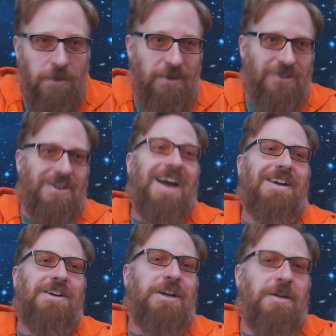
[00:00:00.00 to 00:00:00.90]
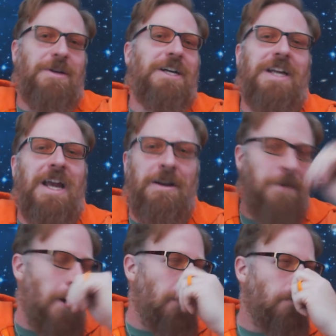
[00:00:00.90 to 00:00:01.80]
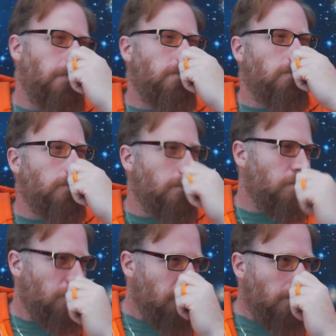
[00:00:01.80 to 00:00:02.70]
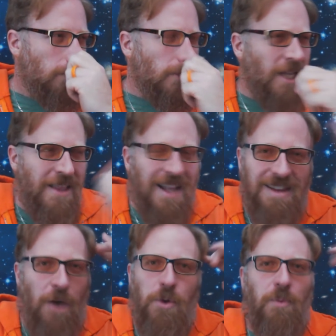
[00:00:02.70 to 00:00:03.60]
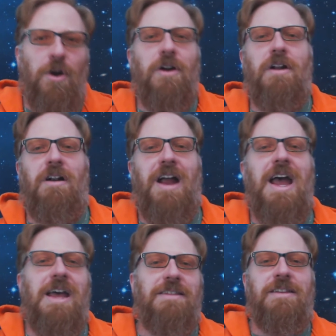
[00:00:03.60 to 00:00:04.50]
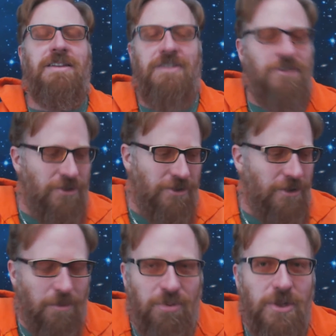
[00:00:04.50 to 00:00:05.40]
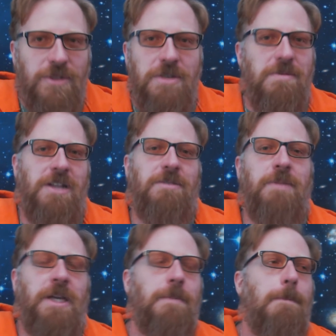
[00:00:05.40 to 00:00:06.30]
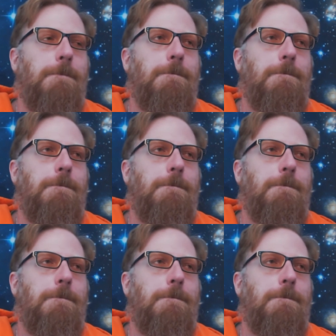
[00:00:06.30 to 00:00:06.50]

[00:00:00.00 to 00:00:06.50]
Messiah coming again, right? And that's how we were in our head, that this is just completely meant to be.